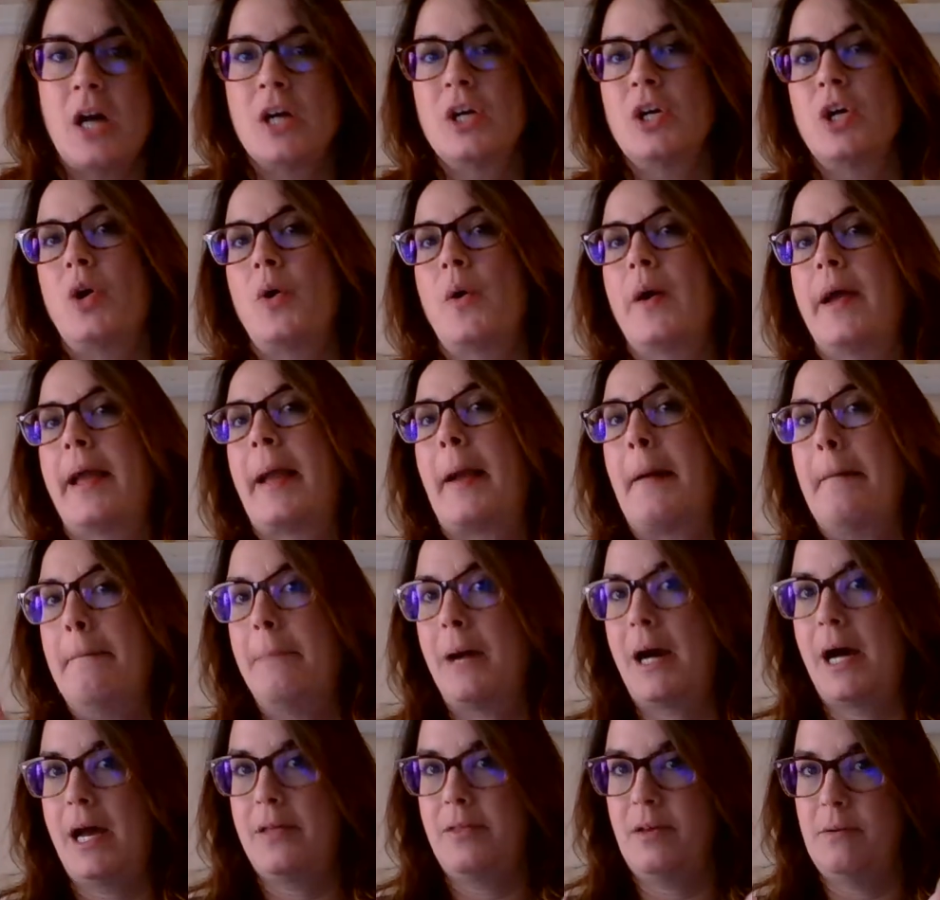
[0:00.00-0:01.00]
on going
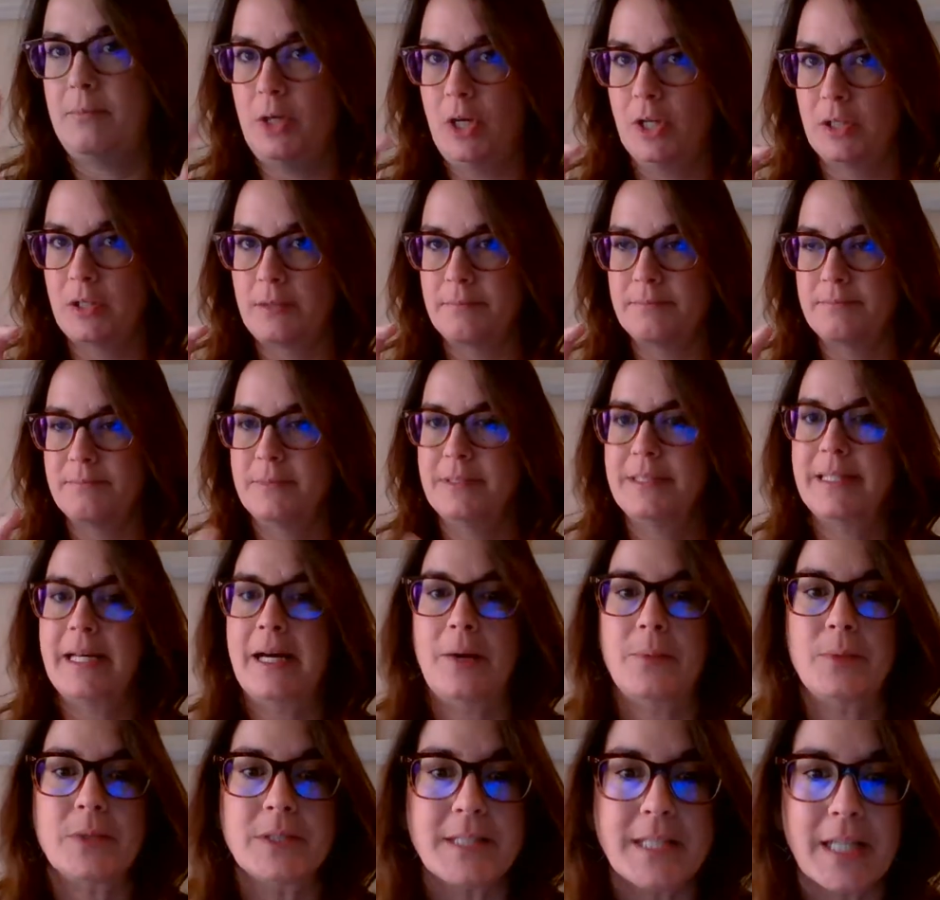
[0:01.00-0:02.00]
by the book?
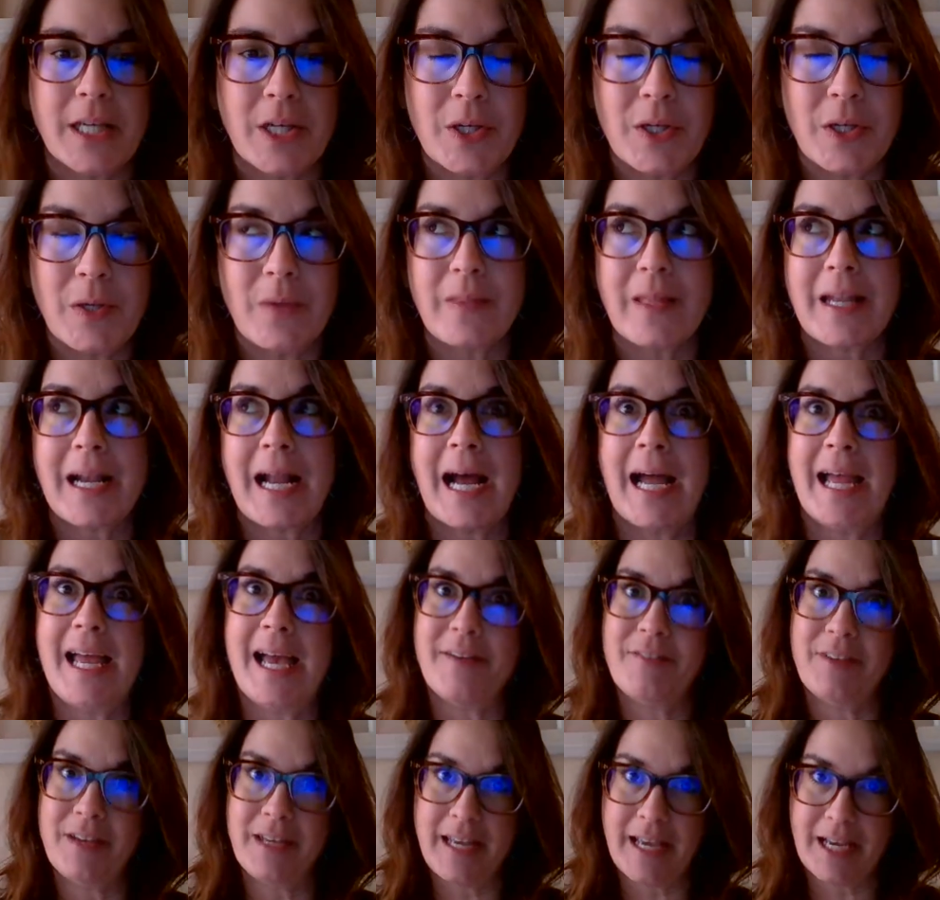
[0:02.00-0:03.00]
Now, I will tell you that I
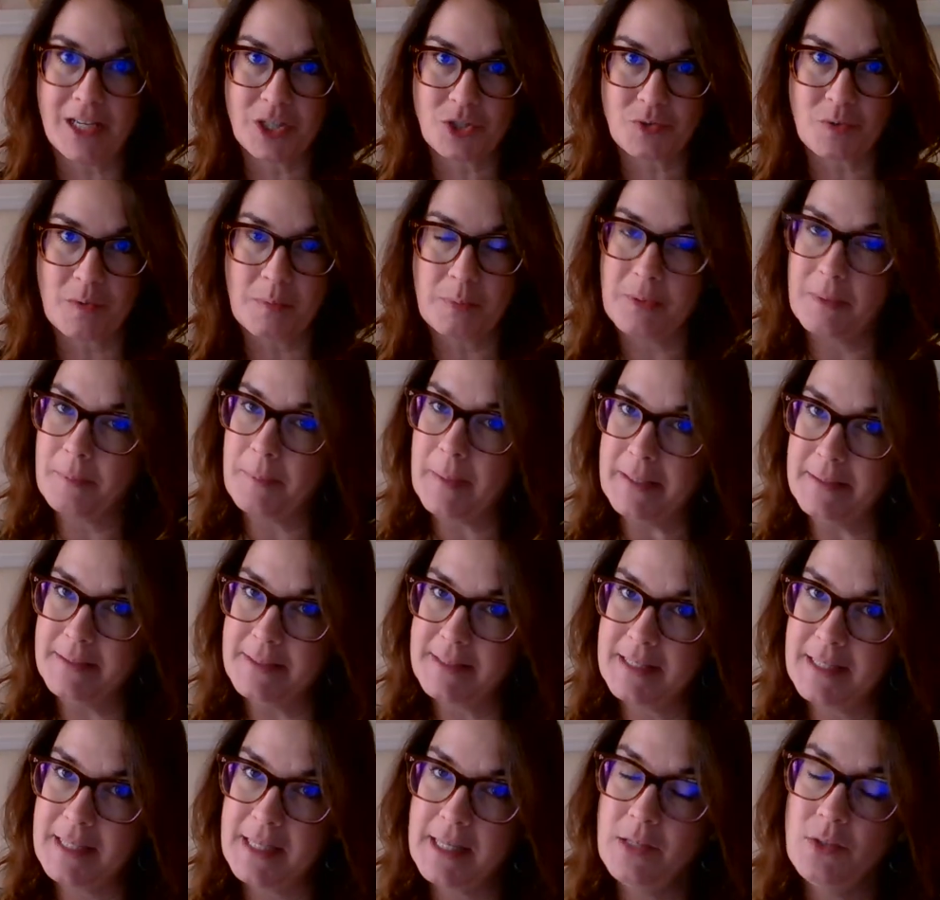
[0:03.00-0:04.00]
have a natural
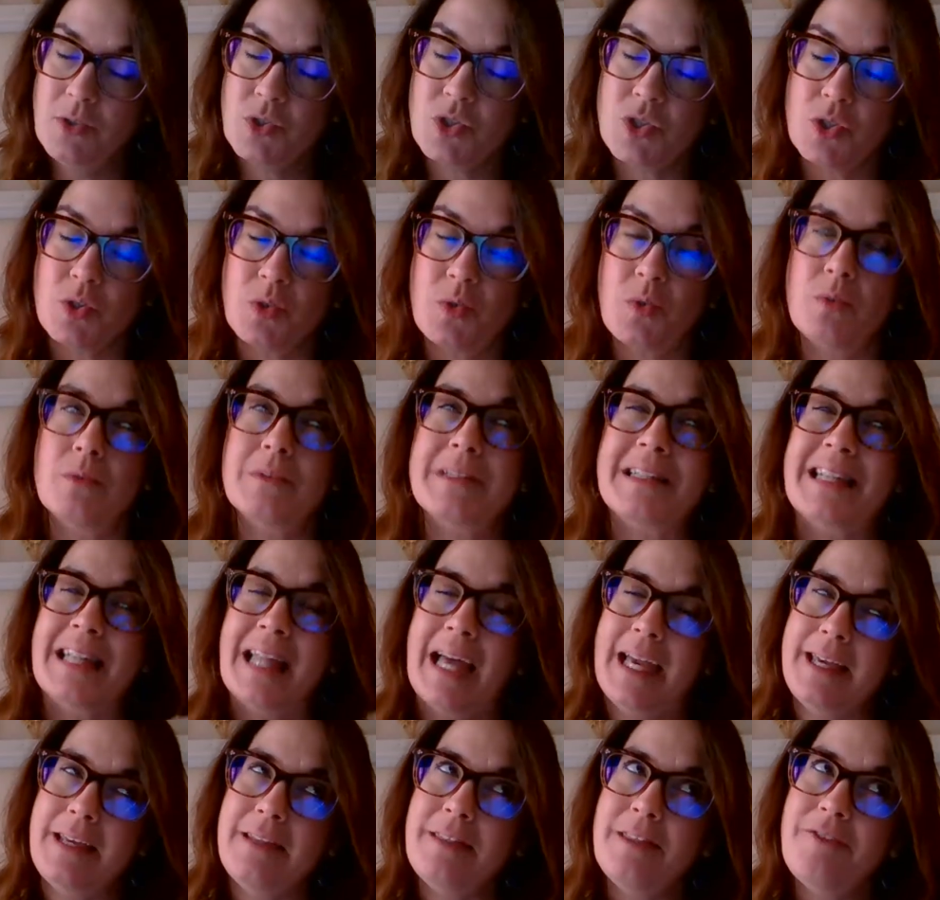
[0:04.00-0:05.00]
propensity to
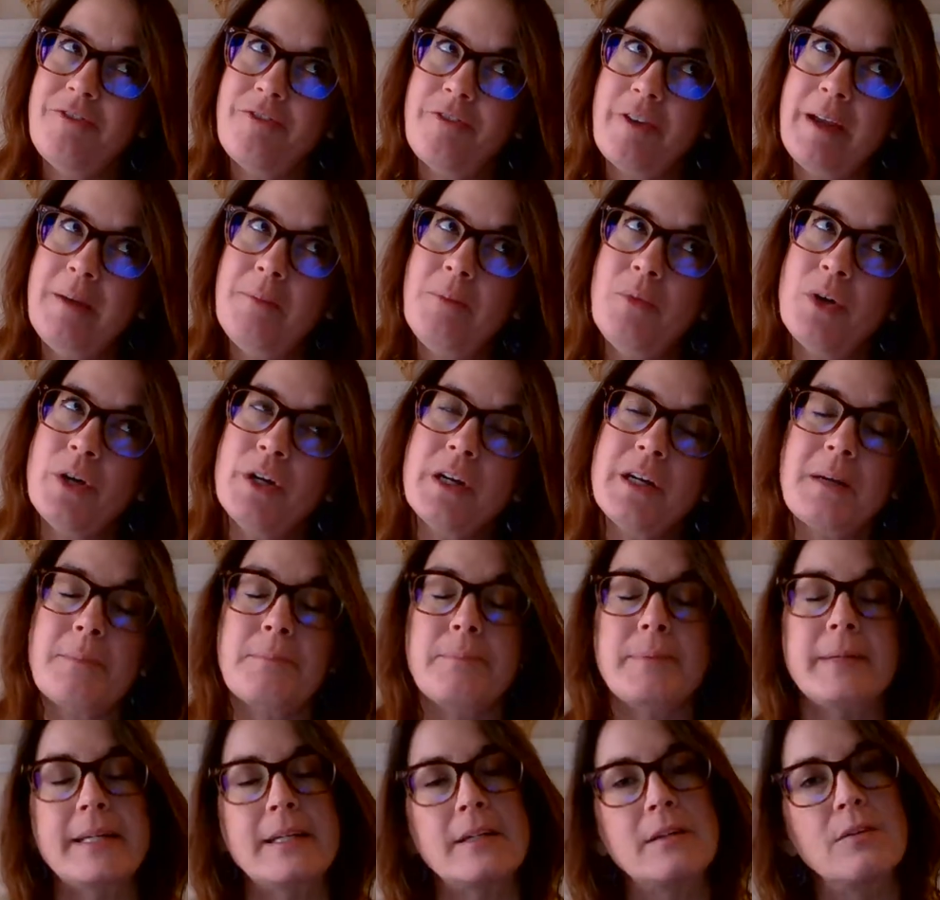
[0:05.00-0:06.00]
like the
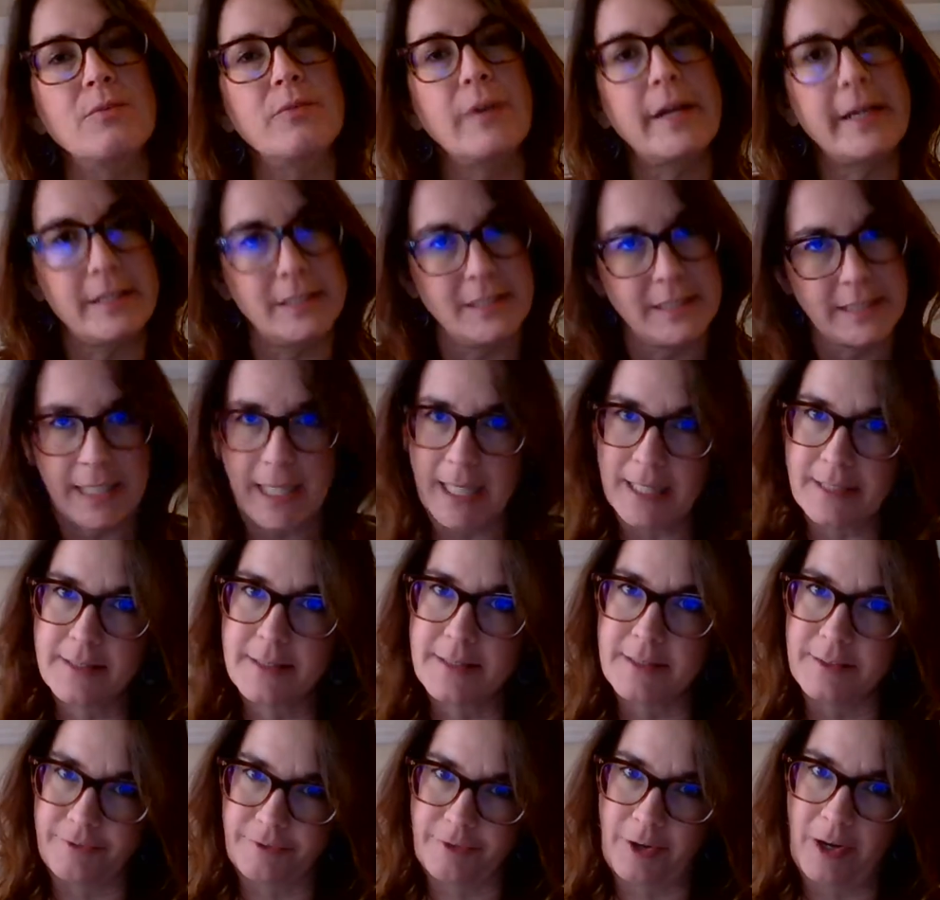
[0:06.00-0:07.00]
framework, but rail
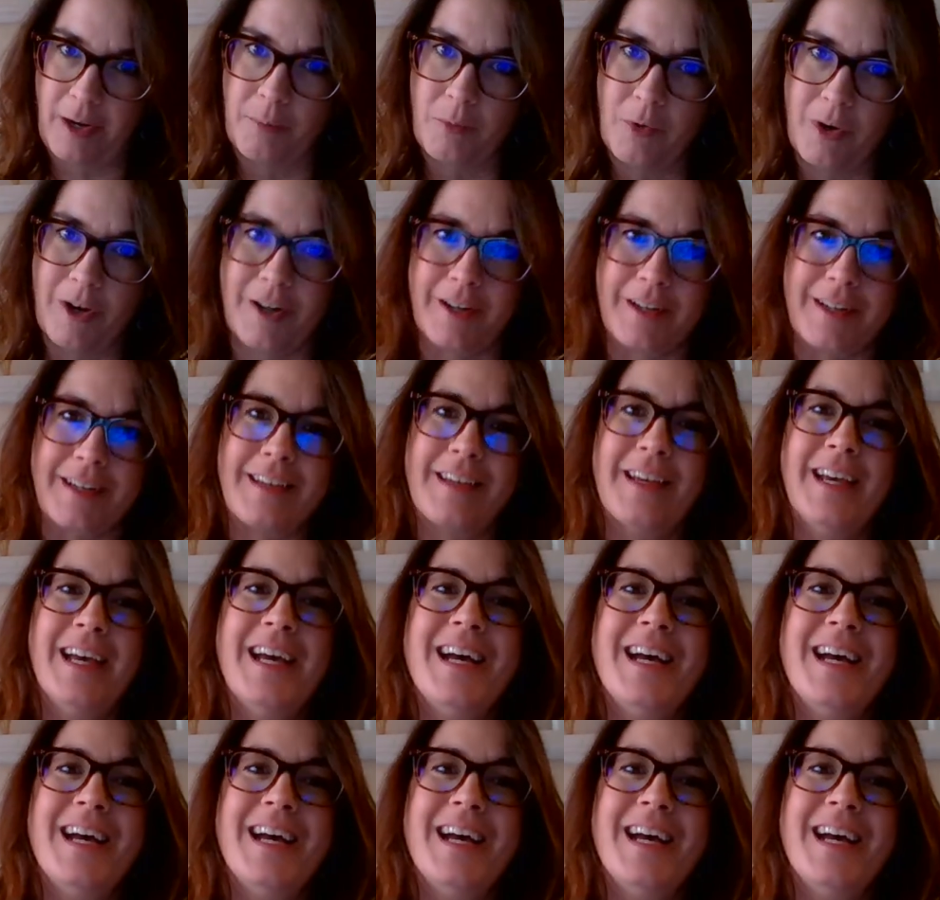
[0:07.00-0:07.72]
against the framework.